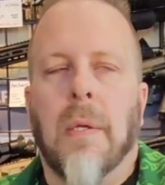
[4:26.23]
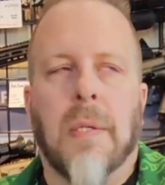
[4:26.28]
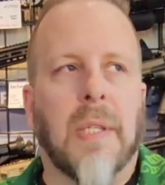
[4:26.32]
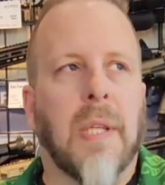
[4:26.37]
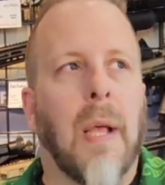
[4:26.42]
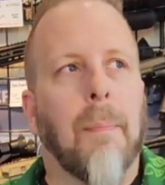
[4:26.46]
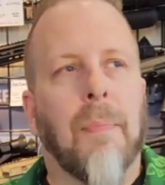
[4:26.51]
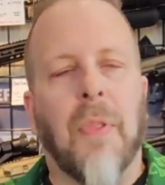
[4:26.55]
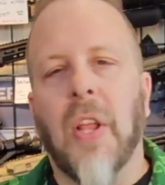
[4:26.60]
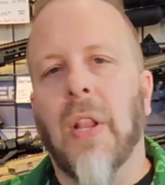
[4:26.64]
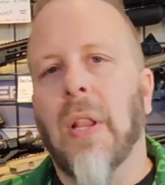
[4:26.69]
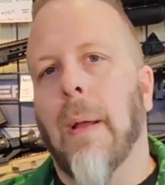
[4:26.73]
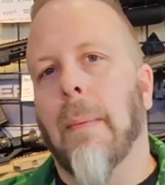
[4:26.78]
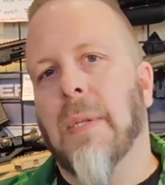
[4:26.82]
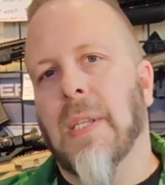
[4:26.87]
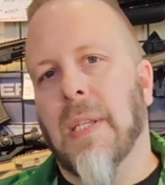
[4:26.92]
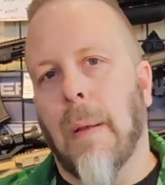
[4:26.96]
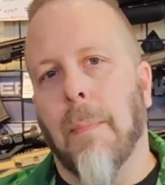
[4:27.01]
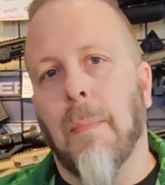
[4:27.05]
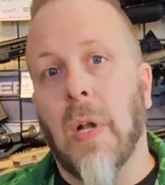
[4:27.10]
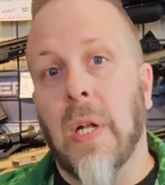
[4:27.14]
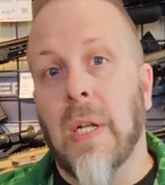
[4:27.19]
something that
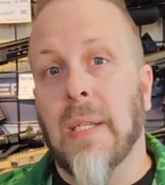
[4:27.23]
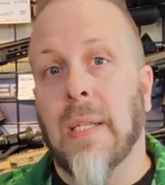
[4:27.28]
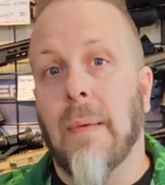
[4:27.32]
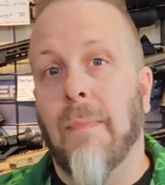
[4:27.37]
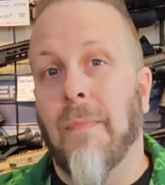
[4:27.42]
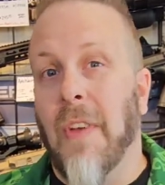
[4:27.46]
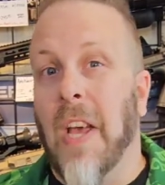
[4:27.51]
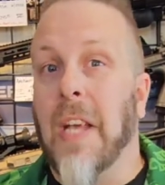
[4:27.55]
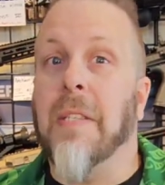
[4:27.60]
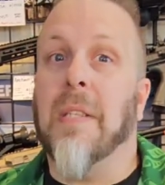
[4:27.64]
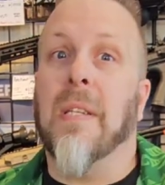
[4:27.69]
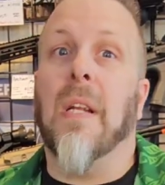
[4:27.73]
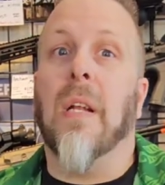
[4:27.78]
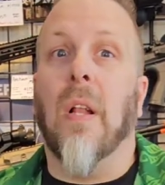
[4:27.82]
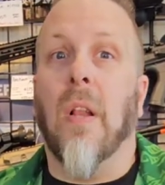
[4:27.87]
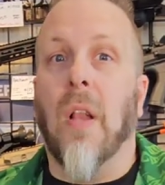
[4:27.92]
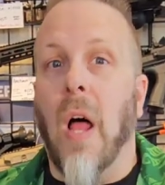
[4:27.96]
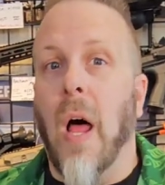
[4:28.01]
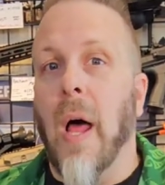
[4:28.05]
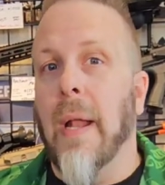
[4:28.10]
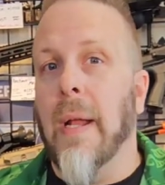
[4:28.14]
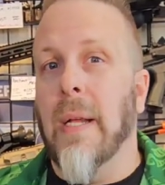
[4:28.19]
someone has invested a
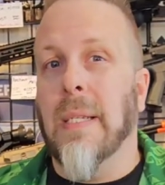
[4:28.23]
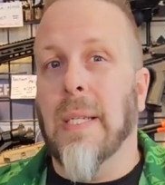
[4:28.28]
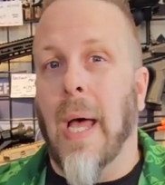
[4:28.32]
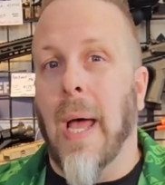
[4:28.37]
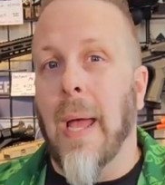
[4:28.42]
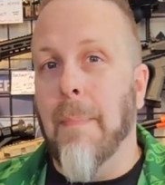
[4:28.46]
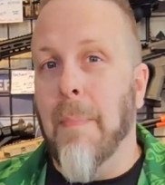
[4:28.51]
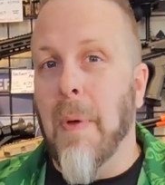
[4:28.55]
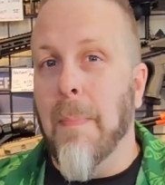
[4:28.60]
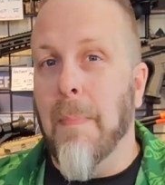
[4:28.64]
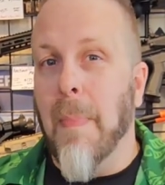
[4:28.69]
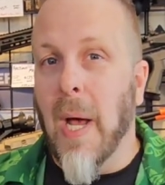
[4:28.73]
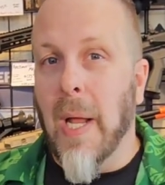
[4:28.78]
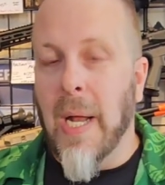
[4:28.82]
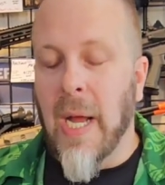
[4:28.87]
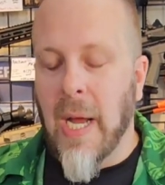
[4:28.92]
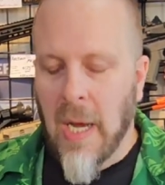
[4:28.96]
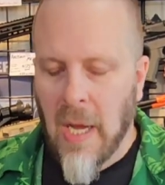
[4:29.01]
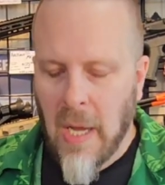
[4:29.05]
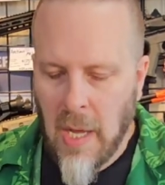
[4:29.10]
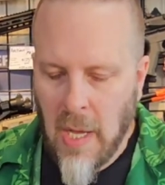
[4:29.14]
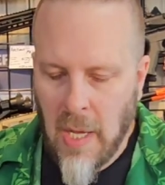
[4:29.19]
lot of time and
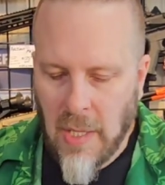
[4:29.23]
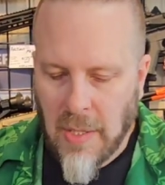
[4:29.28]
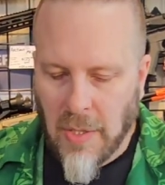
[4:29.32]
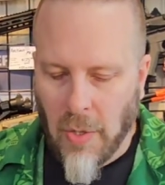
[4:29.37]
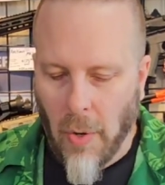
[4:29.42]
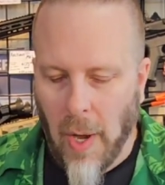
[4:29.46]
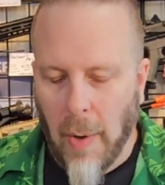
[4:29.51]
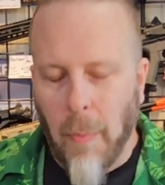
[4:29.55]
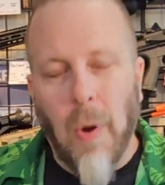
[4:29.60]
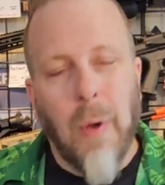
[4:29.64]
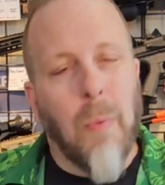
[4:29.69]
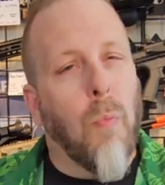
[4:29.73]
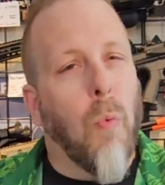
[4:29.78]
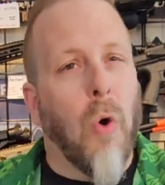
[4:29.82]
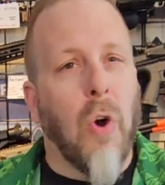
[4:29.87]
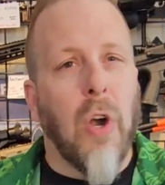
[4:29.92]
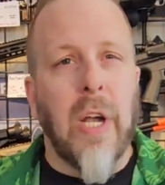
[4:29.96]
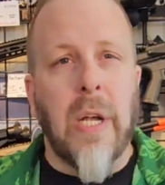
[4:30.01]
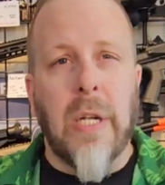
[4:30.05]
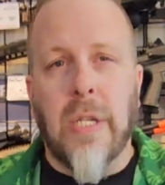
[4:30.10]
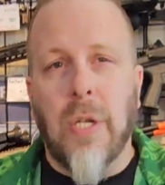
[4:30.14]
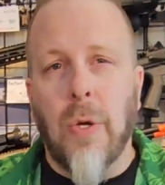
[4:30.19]
money. So I wouldn't
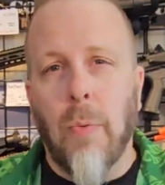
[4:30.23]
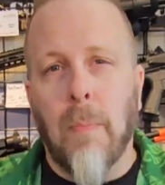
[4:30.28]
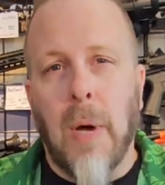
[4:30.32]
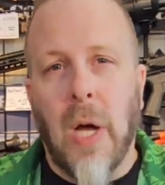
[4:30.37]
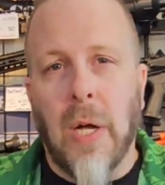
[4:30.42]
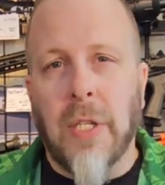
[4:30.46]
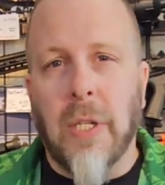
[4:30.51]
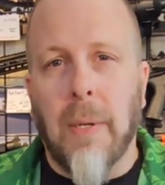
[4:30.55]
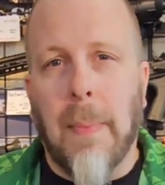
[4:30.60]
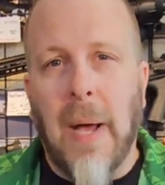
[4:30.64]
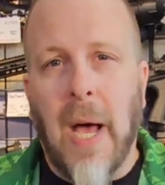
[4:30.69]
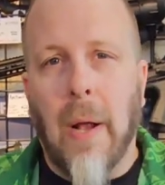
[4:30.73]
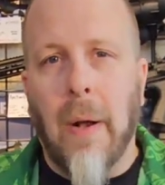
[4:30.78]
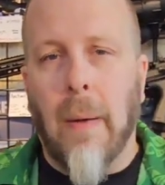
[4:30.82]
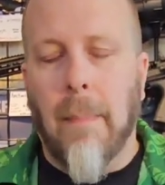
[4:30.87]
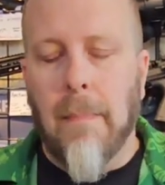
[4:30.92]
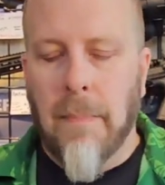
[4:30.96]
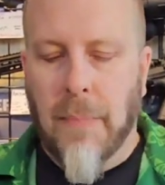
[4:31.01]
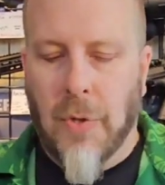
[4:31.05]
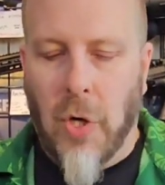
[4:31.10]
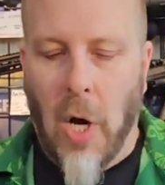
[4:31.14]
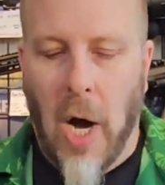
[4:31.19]
worry too much about
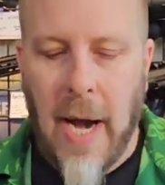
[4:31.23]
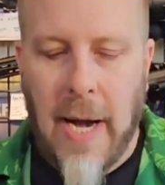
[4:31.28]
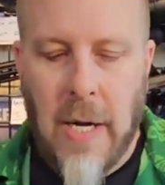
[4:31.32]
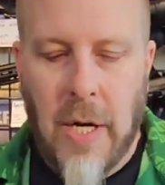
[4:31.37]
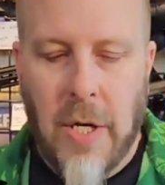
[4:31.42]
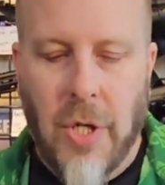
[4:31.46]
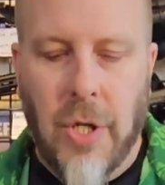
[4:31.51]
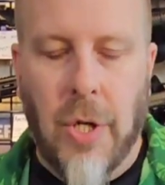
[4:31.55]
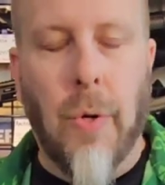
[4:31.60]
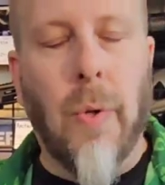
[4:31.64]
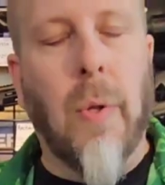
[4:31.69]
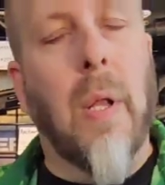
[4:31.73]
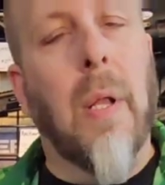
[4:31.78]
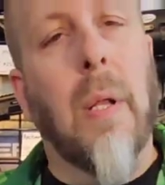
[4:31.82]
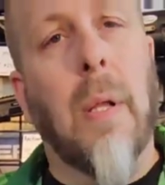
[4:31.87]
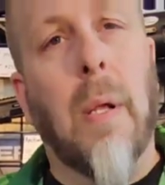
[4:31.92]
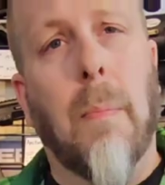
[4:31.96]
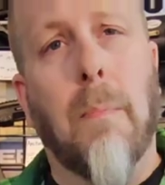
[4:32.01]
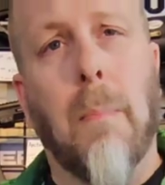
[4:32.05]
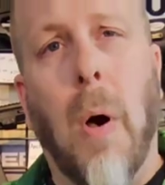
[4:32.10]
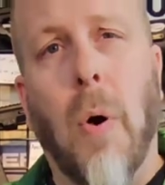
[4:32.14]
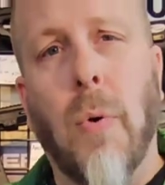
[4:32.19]
them. Trying to shoot
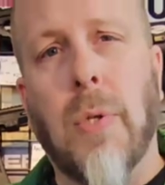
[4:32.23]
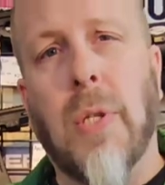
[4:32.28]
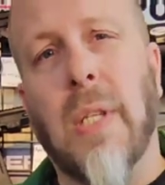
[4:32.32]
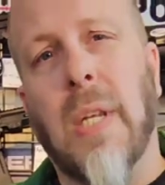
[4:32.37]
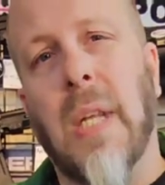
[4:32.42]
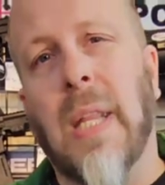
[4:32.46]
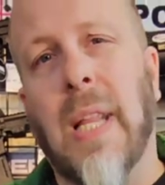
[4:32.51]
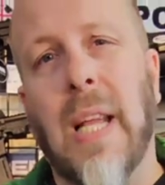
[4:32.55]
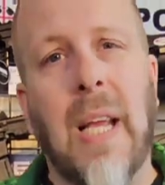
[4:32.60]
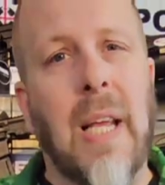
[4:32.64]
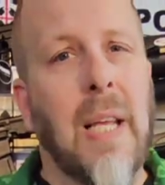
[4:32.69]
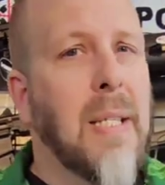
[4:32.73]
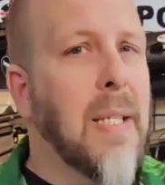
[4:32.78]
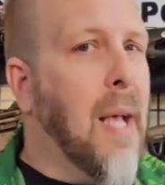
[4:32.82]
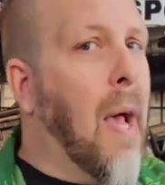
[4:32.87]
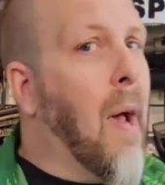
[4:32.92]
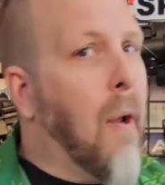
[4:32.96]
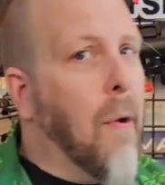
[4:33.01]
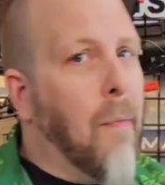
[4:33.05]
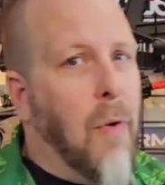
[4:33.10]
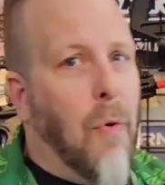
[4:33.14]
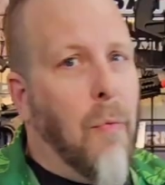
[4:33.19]
most of these
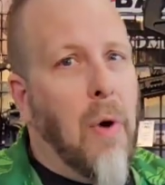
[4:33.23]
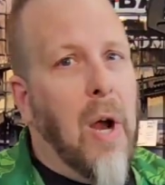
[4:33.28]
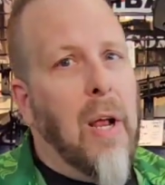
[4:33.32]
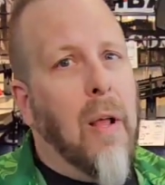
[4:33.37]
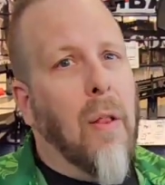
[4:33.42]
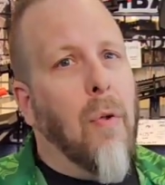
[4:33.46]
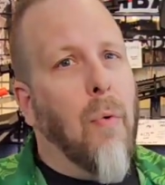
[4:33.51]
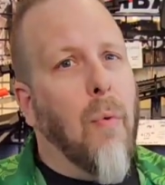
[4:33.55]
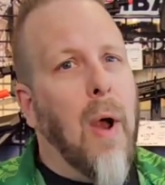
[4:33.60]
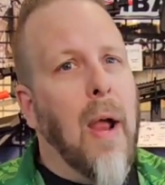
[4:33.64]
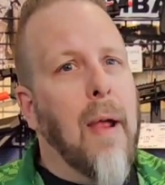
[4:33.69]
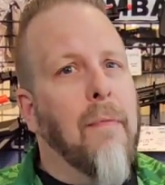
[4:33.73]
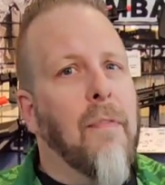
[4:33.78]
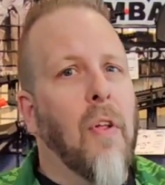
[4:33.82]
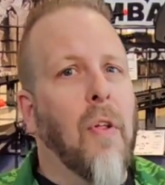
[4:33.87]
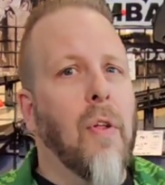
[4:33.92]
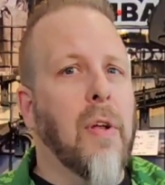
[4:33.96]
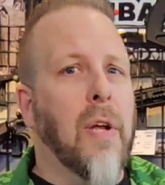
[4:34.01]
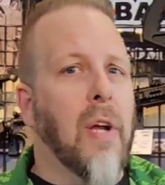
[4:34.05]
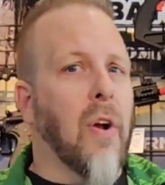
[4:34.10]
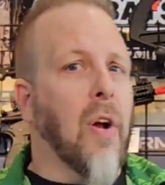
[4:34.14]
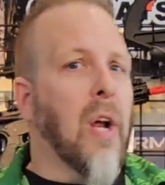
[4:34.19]
out of a regular
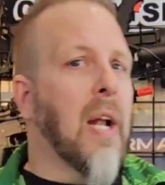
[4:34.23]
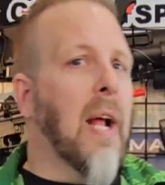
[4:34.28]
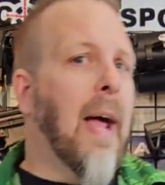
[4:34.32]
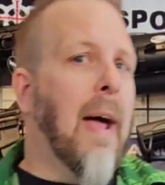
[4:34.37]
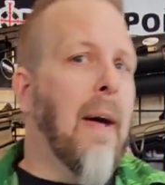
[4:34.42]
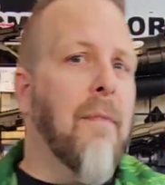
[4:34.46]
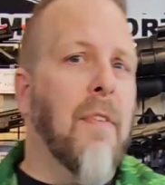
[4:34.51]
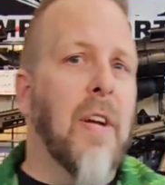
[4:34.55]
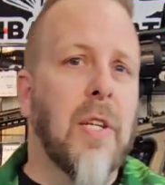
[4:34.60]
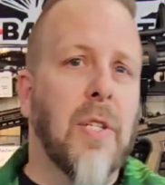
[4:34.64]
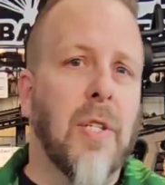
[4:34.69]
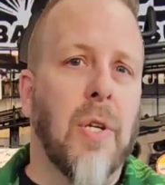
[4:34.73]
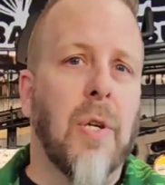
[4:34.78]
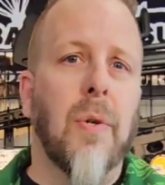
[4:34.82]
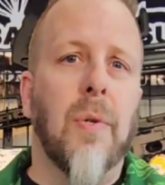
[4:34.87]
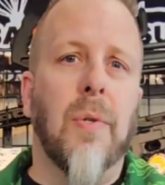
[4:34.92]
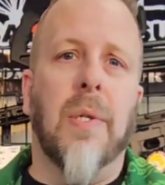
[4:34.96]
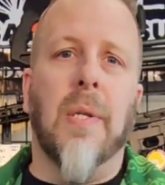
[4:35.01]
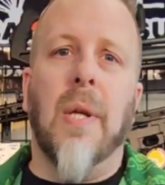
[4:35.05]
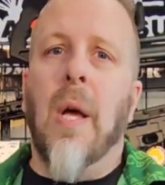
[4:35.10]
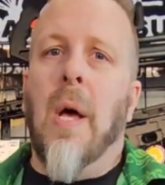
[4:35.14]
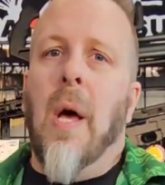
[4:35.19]
rifle, you're going to have
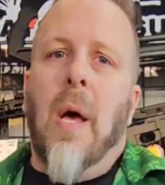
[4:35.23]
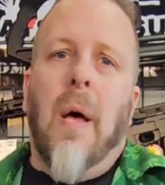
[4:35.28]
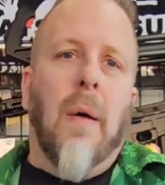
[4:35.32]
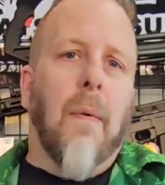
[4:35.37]
issues.